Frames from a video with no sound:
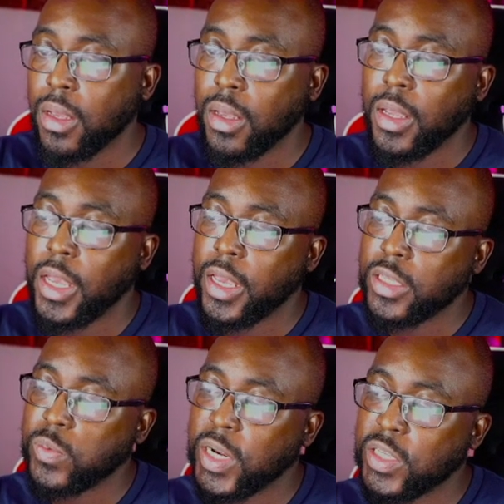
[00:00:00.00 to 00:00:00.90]
Is
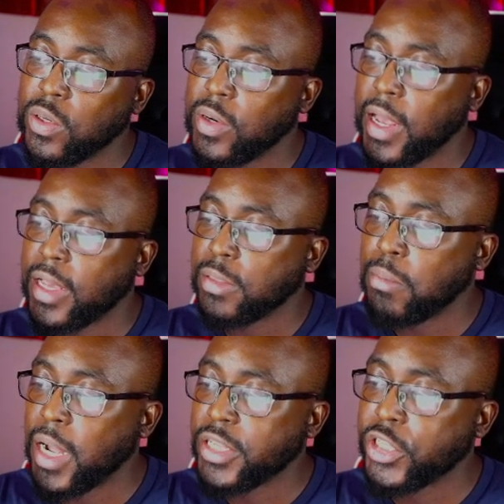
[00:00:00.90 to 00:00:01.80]
what is known as
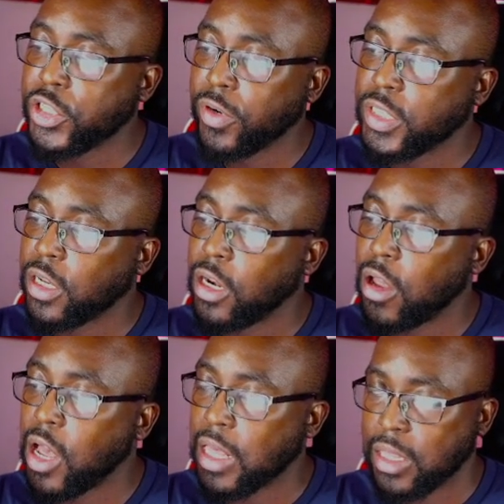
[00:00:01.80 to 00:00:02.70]
menstruous
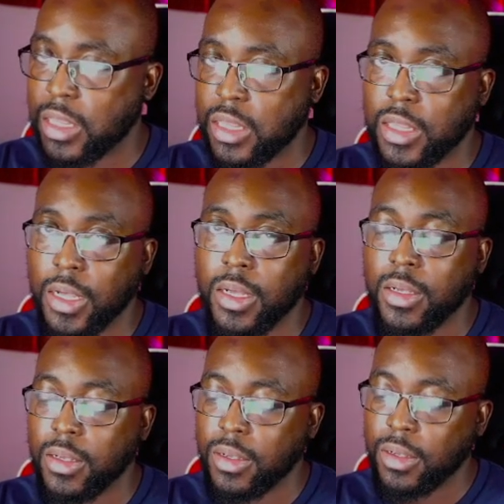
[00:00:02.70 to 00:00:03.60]
cloth
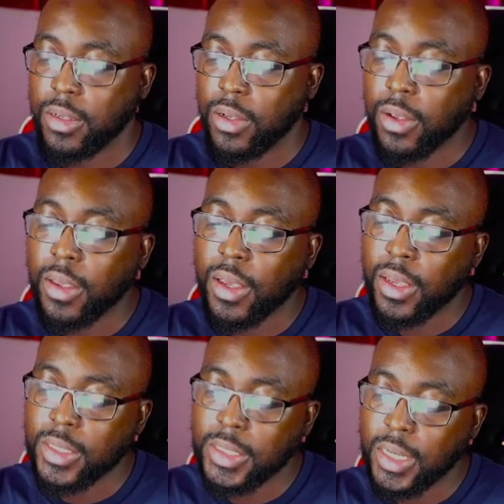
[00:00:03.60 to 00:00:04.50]
okay,
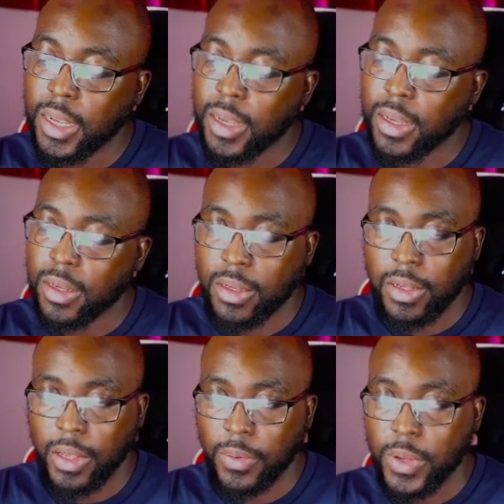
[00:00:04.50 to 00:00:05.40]
today
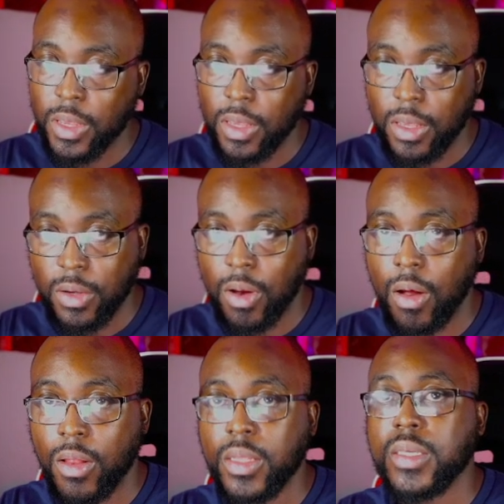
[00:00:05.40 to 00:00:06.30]
uh, we
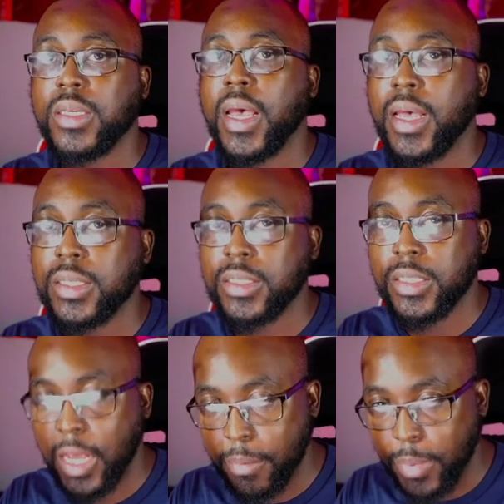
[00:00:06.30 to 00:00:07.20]
call this as
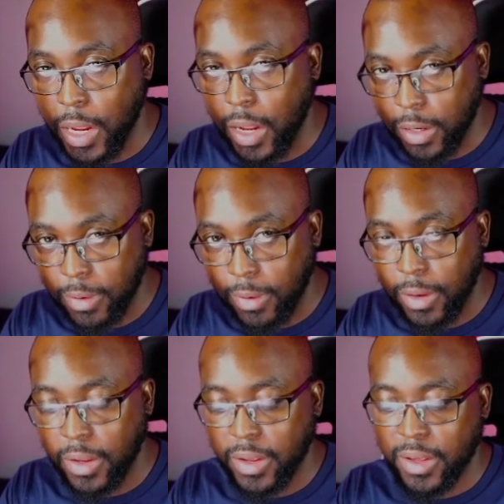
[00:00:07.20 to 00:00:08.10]
tampon,
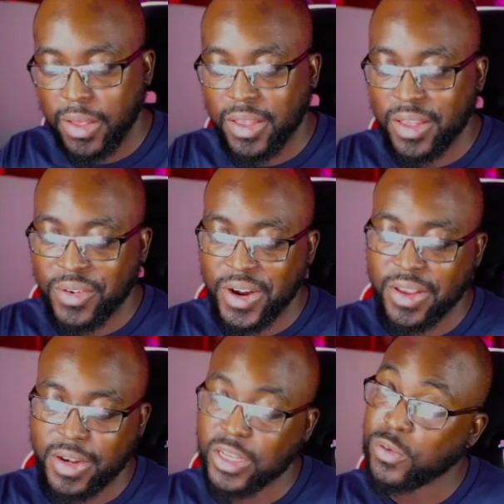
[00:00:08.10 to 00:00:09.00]
right?
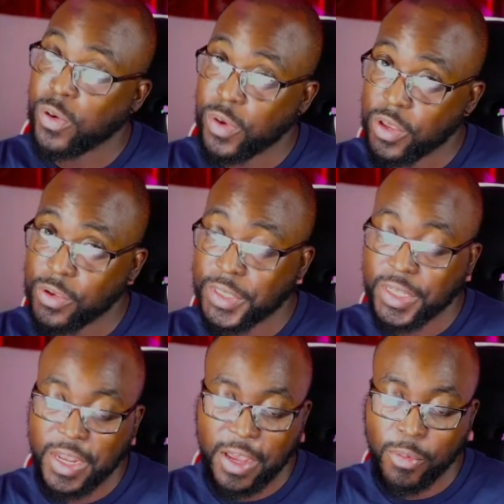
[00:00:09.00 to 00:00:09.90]
That's what we use today.